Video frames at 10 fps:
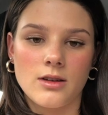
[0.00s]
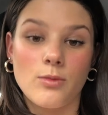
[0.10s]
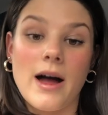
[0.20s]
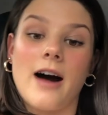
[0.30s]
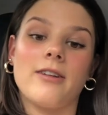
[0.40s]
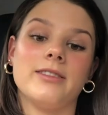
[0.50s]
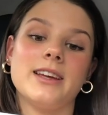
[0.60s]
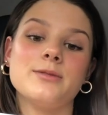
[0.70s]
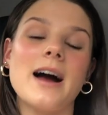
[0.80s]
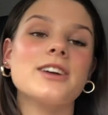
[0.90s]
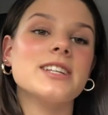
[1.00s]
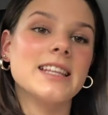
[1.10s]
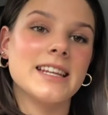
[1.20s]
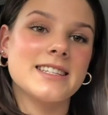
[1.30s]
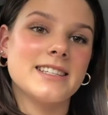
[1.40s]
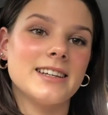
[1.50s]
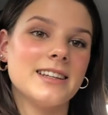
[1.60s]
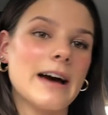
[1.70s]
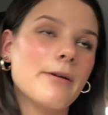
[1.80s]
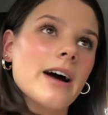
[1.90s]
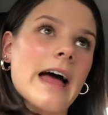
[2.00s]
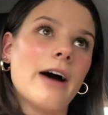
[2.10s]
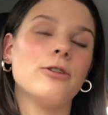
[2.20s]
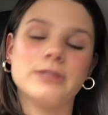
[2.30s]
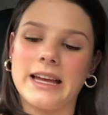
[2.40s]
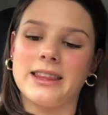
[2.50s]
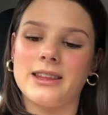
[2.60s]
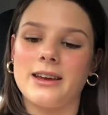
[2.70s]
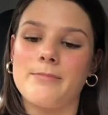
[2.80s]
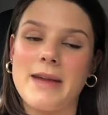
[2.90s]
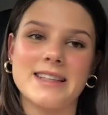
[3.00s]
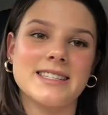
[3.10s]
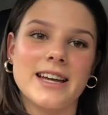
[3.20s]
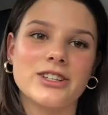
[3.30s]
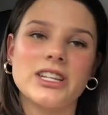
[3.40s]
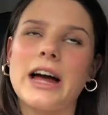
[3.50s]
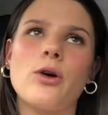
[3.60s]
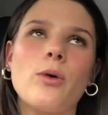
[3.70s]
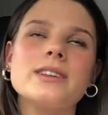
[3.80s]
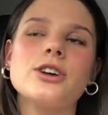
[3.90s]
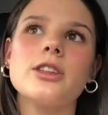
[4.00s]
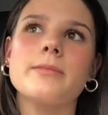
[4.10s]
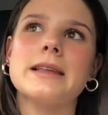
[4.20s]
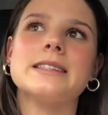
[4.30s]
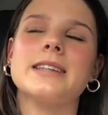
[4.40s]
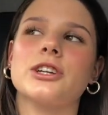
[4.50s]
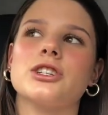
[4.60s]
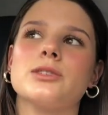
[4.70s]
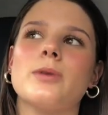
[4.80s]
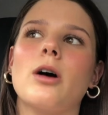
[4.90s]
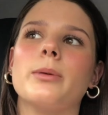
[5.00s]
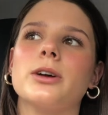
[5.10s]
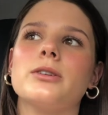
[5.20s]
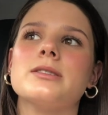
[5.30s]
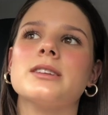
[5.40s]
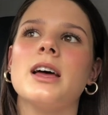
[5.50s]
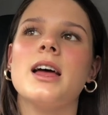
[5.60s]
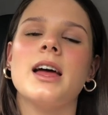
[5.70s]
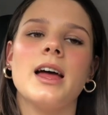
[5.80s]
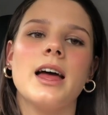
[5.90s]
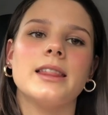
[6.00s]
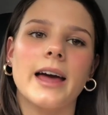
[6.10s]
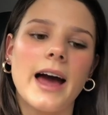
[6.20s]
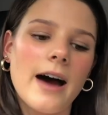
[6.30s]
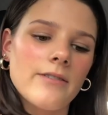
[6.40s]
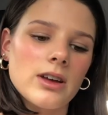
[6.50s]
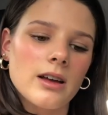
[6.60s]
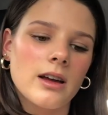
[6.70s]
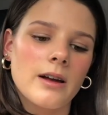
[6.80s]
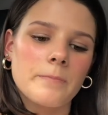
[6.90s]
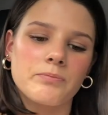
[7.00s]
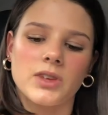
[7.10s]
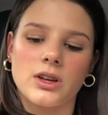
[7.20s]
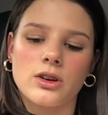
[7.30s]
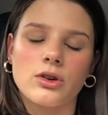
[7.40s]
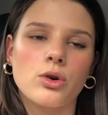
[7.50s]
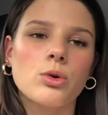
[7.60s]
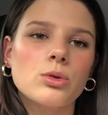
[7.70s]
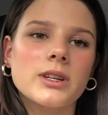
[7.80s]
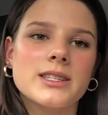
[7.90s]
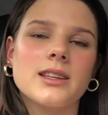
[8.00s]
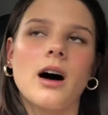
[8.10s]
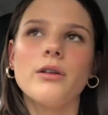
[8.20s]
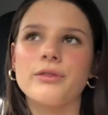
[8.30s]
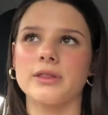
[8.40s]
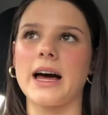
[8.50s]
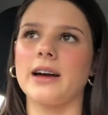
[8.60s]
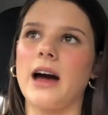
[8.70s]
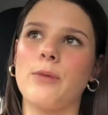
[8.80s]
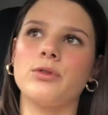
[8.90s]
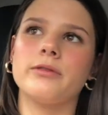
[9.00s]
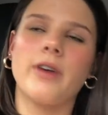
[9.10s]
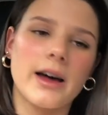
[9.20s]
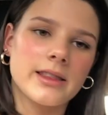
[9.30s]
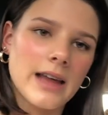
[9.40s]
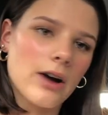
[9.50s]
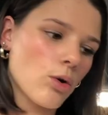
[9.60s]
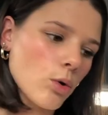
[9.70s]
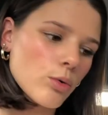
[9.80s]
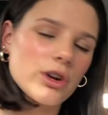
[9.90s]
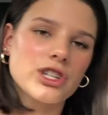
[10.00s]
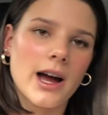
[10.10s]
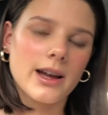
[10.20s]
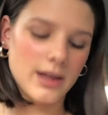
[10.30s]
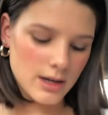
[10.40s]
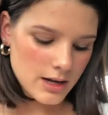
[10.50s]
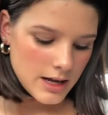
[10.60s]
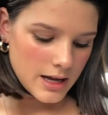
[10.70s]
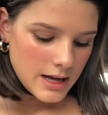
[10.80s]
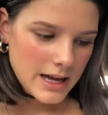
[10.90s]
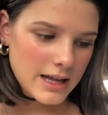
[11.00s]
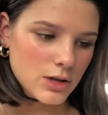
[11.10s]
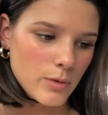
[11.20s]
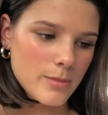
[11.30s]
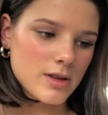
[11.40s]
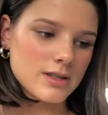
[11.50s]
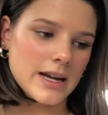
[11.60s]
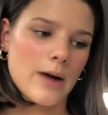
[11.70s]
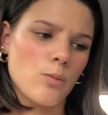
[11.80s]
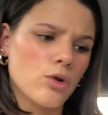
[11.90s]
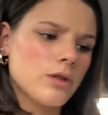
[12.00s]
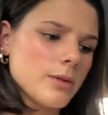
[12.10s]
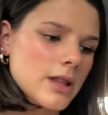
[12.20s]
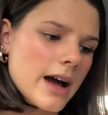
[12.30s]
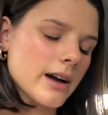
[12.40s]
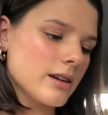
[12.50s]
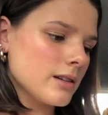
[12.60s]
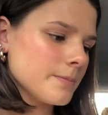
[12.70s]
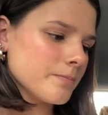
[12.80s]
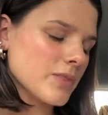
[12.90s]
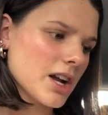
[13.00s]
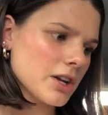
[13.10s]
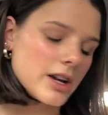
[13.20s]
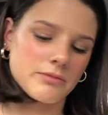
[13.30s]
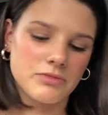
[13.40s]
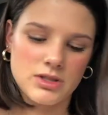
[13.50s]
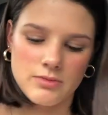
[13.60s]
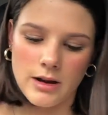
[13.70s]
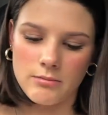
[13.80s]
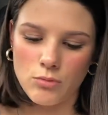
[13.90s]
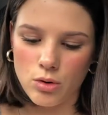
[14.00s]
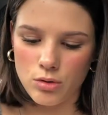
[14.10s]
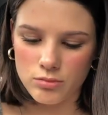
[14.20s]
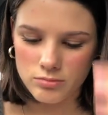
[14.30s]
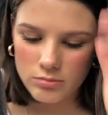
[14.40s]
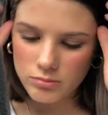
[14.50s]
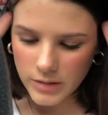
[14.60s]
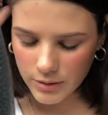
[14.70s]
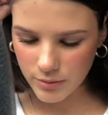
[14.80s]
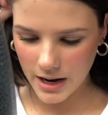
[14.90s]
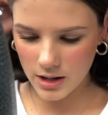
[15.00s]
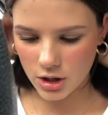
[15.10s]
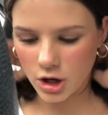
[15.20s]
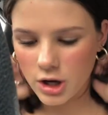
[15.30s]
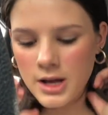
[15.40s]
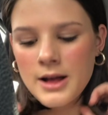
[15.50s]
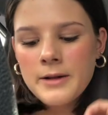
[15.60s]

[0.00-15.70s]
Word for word: wow these were actually listed they were held in the men's section i always go to the men's section as well because they have cooler stuff like i wouldn't find that corduroy jacket in the women's. Like I would, but like, I don't know, just like more like rare, you know?